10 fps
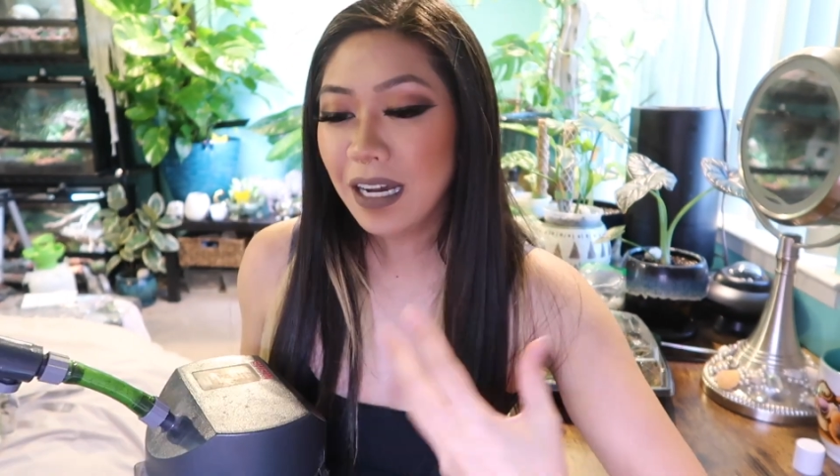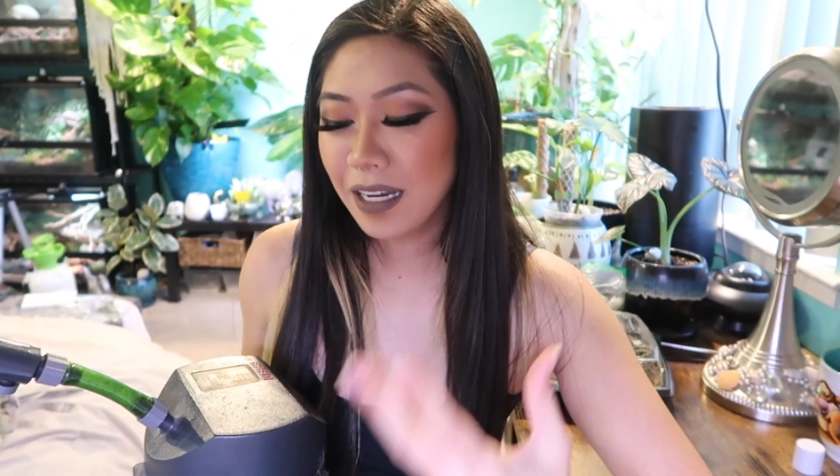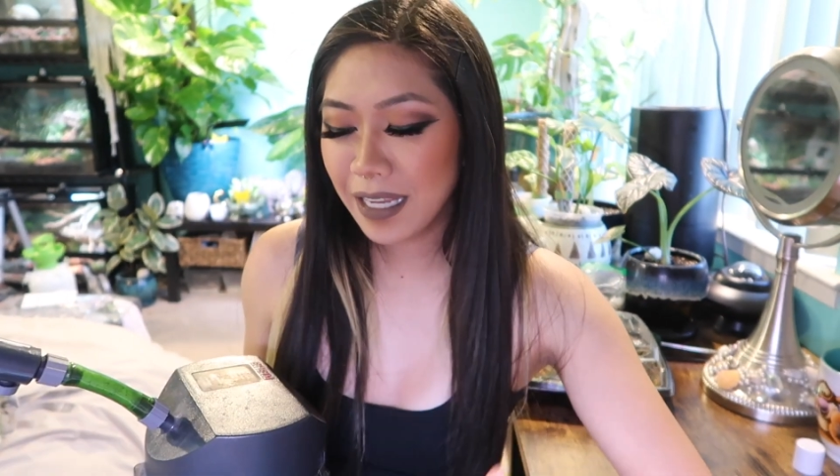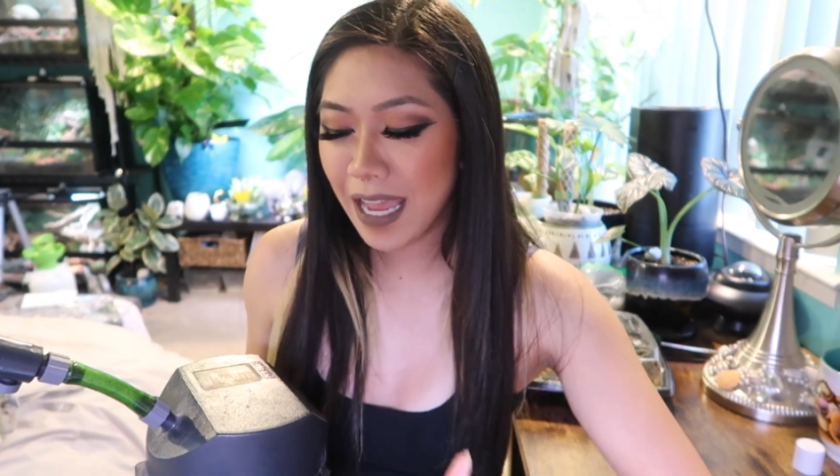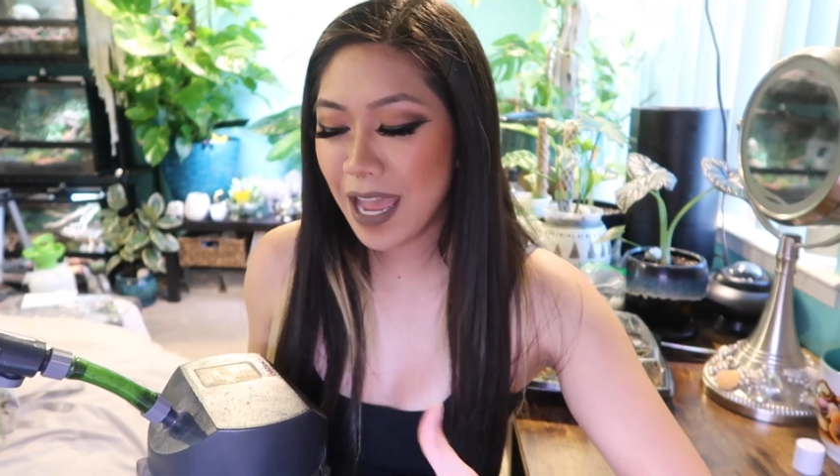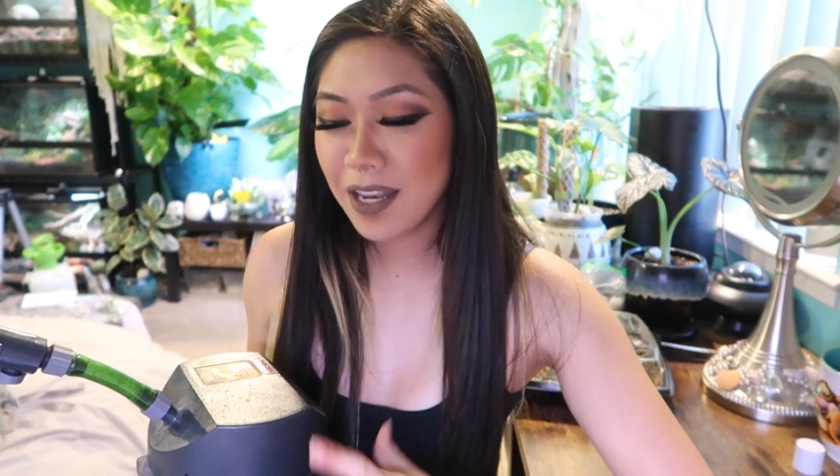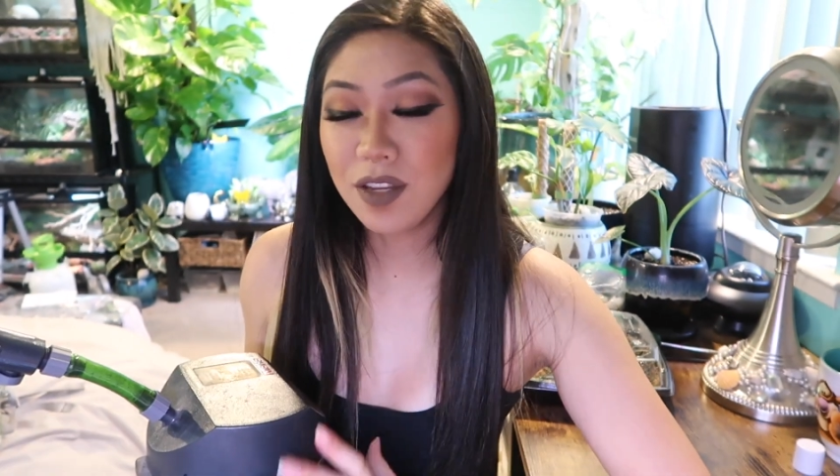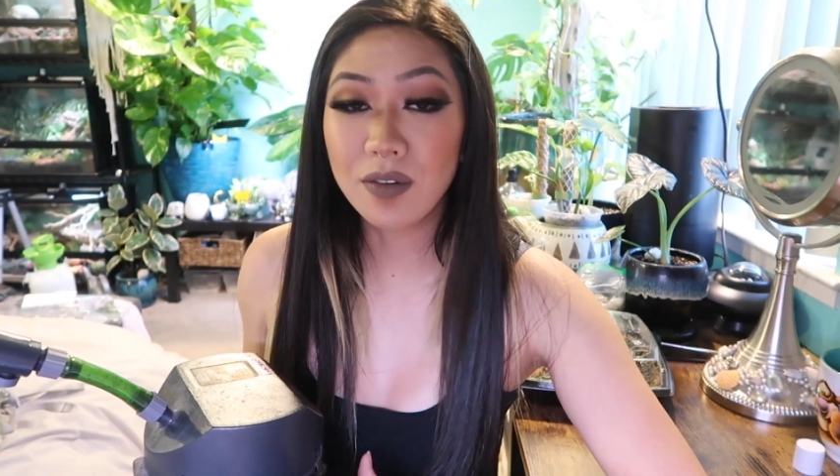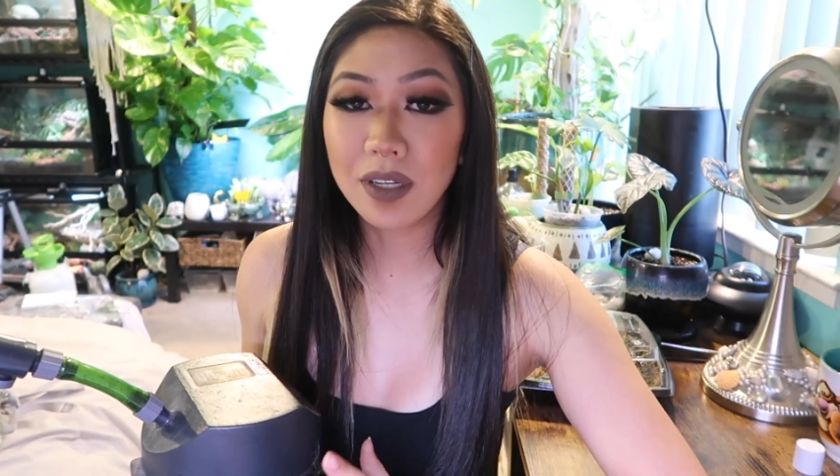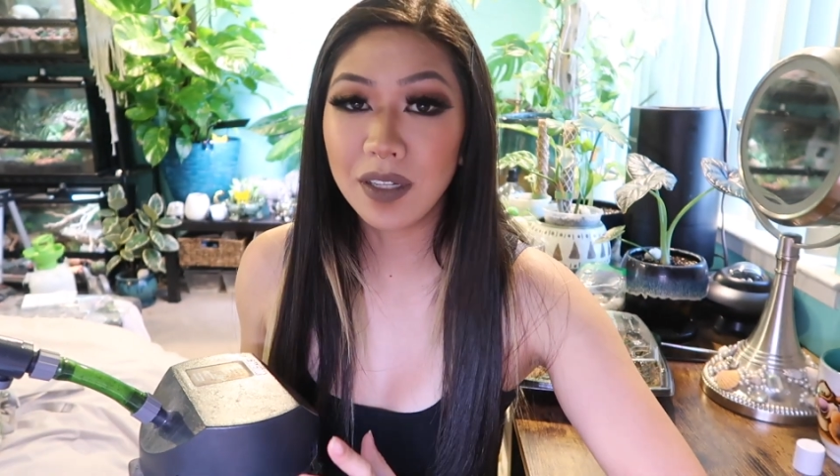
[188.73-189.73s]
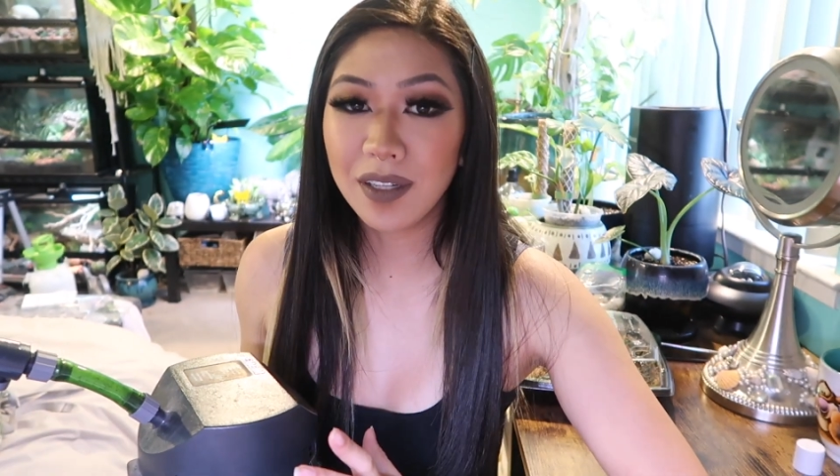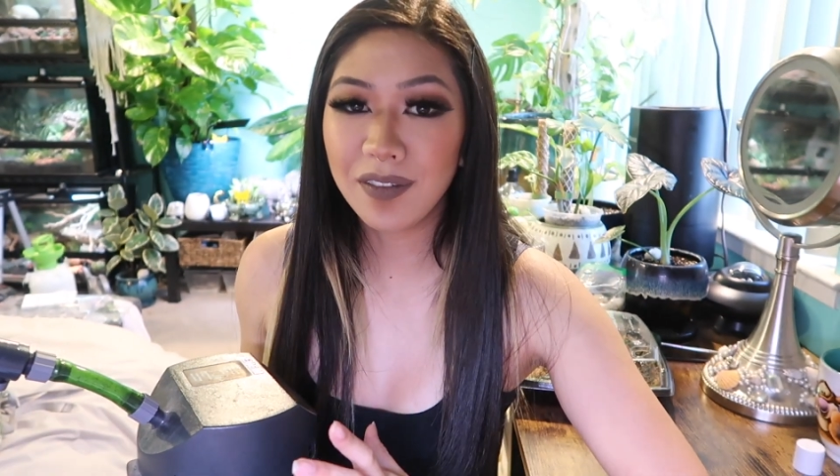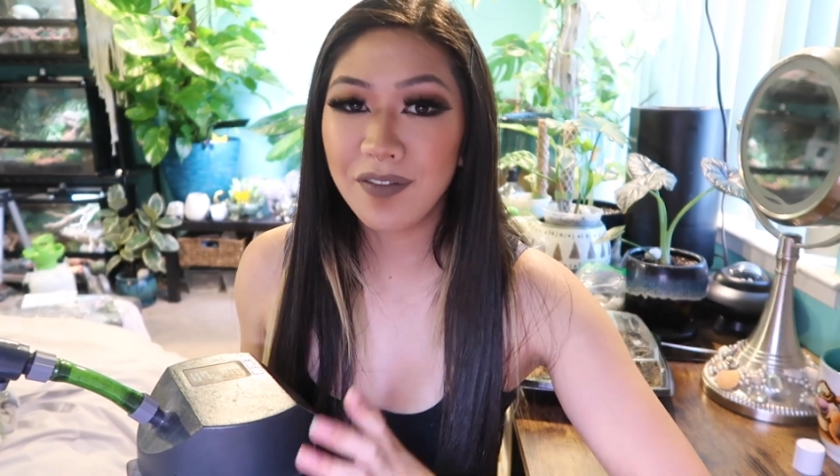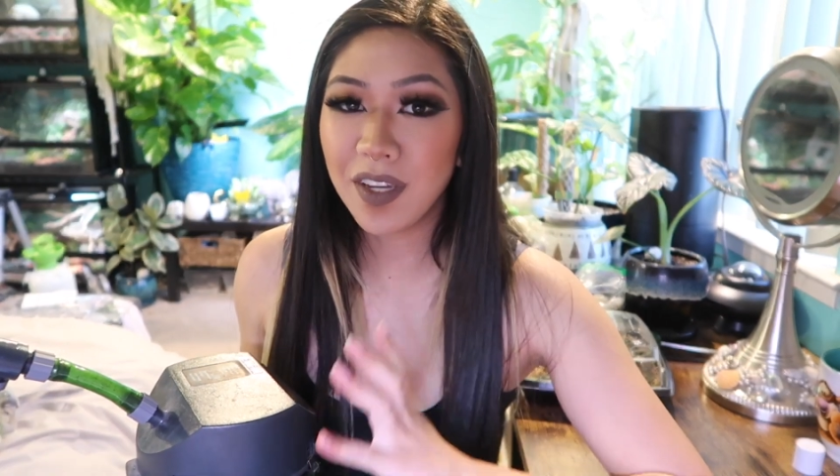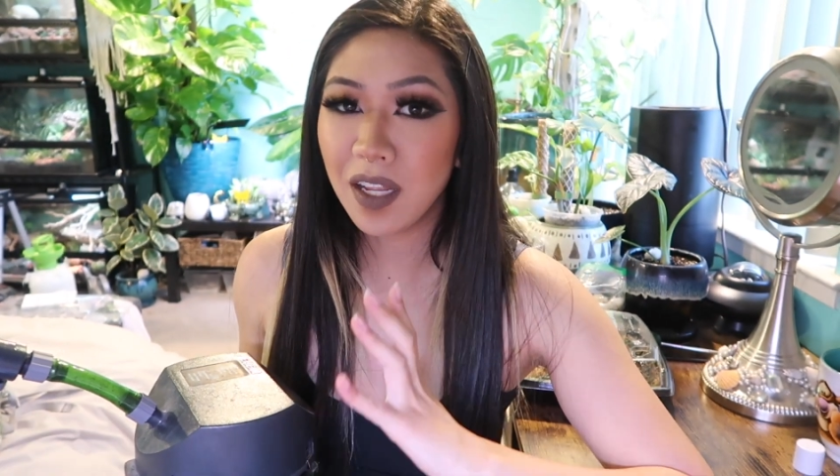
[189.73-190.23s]
Again, you could
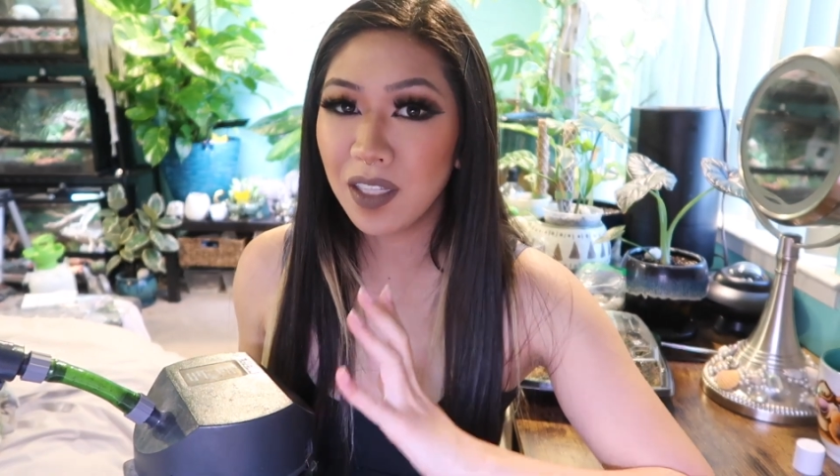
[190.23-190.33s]
fit a